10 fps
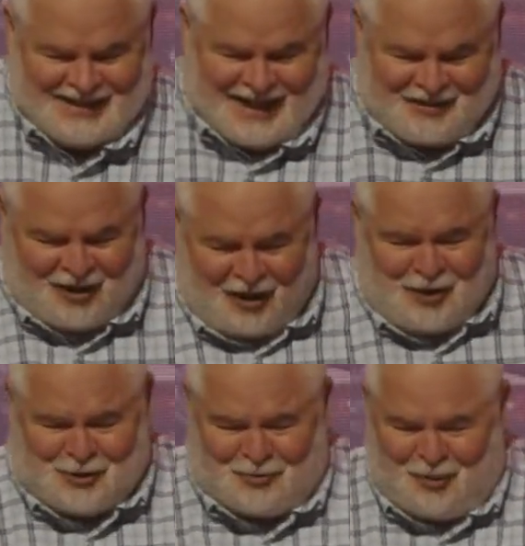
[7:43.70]
now the
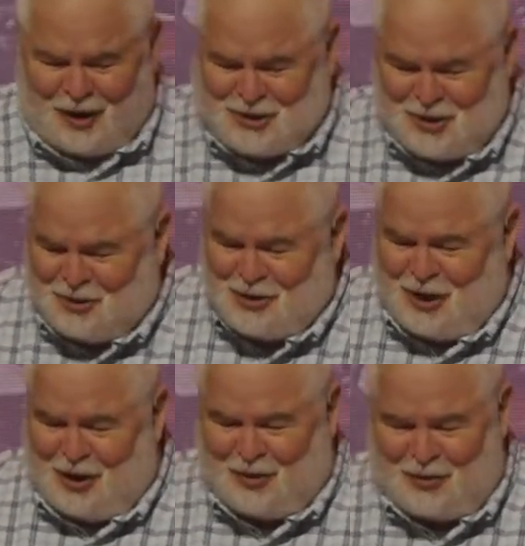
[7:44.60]
author wants you to
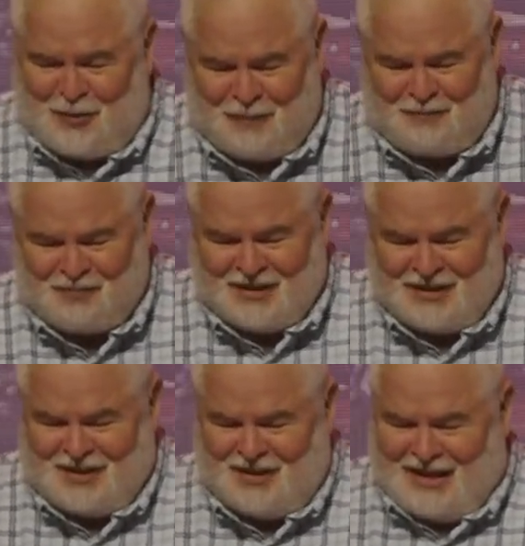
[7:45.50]
know
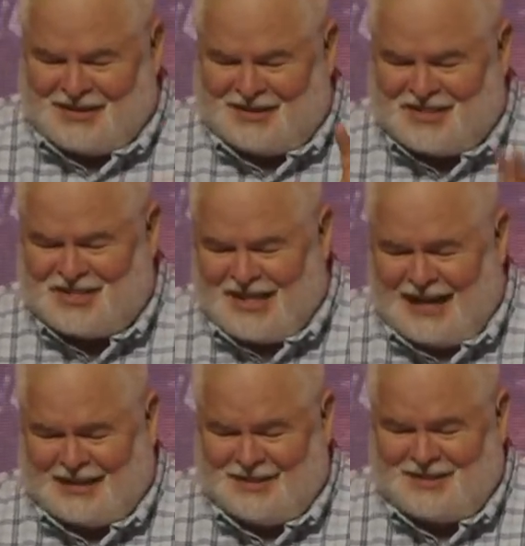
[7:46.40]
that the
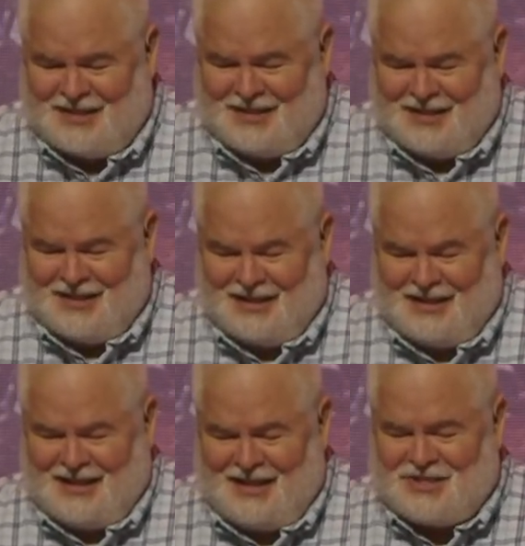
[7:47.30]
second
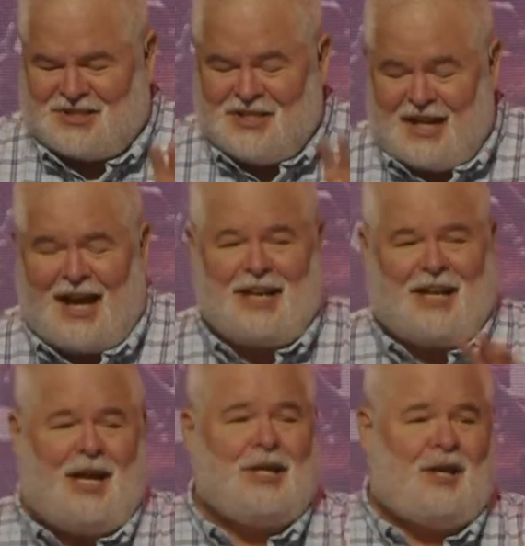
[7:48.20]
is not
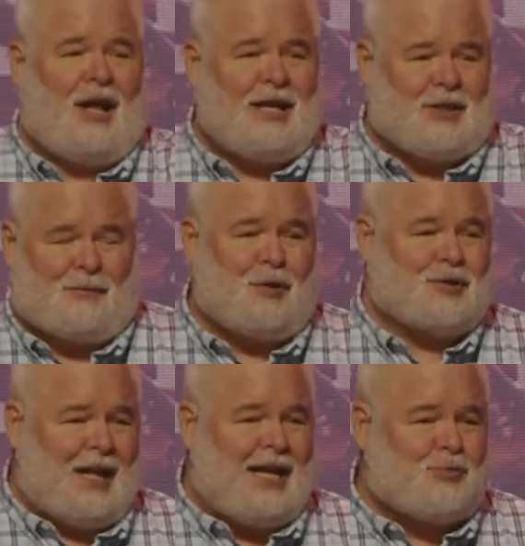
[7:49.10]
unlike the
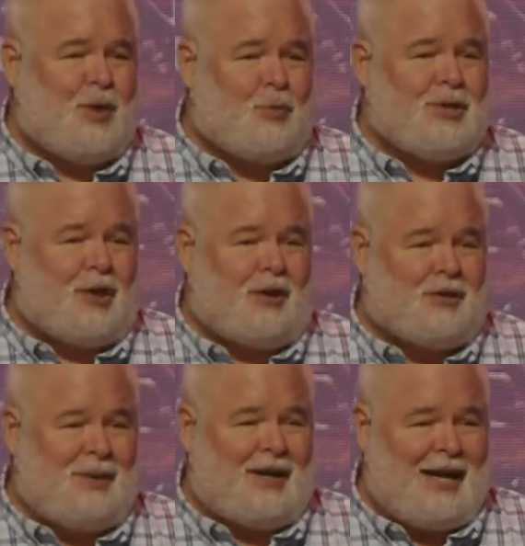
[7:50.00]
first. Last week we talked
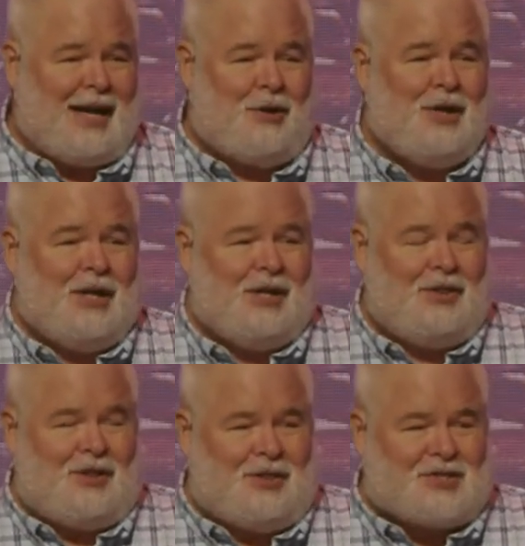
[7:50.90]
about how
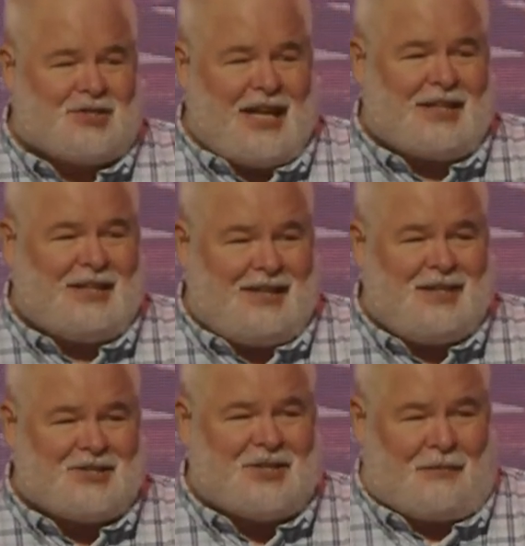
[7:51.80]
the second
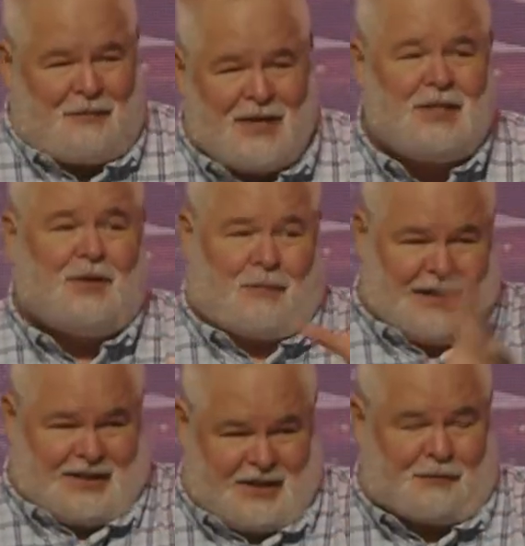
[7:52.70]
is
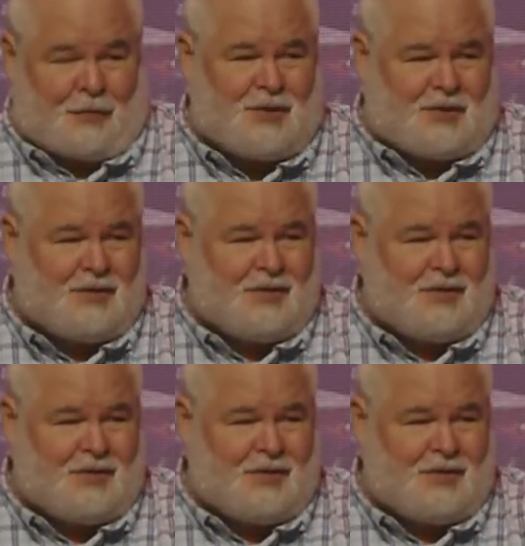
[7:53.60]
definitively different